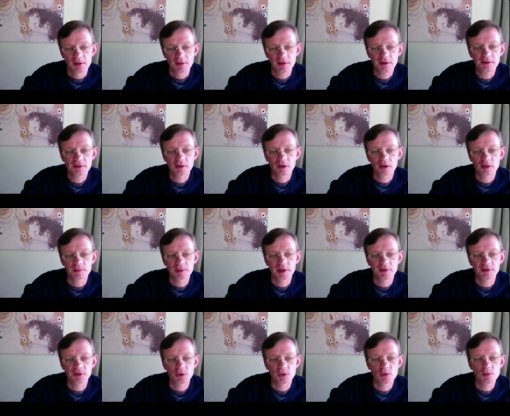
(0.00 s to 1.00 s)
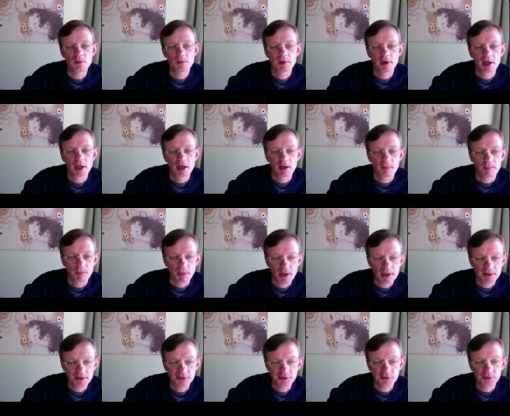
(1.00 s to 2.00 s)
This column gives you
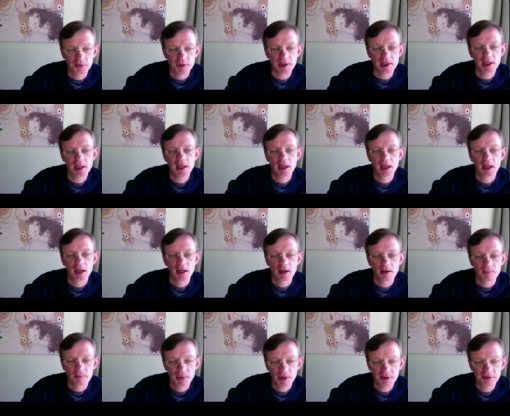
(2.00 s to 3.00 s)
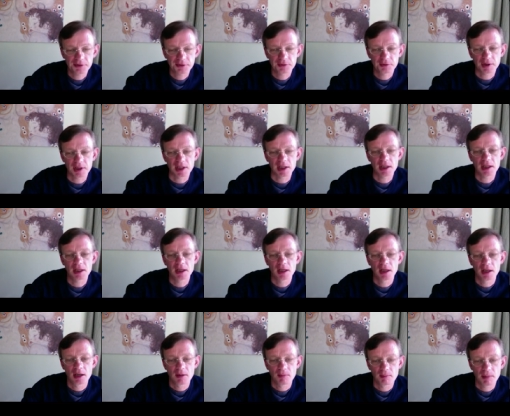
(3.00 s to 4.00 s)
minus three, plus three,
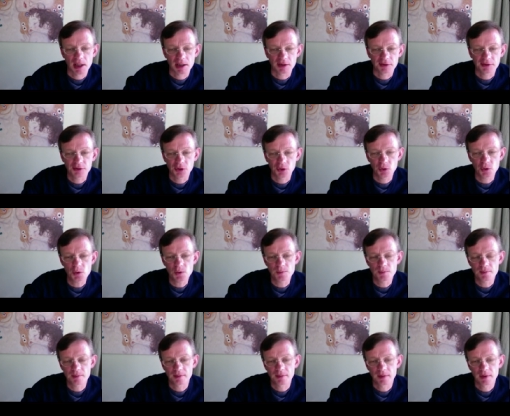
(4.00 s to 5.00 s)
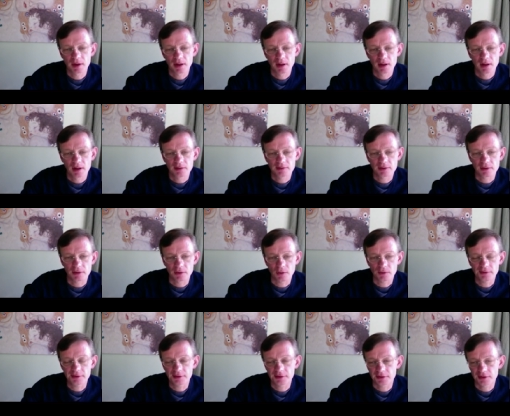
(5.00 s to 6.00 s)
minus two. So the
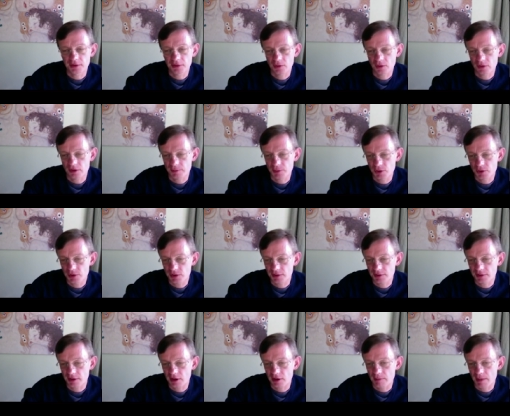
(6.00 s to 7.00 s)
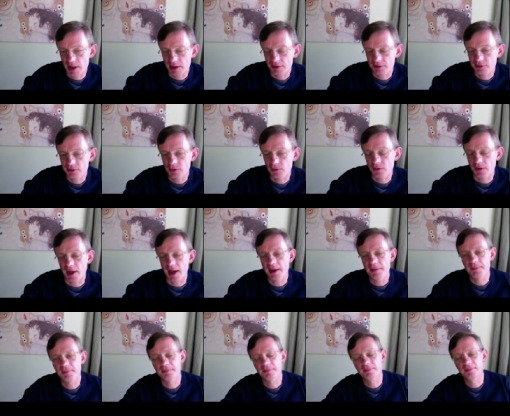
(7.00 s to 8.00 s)
constant contributions are a minus two there.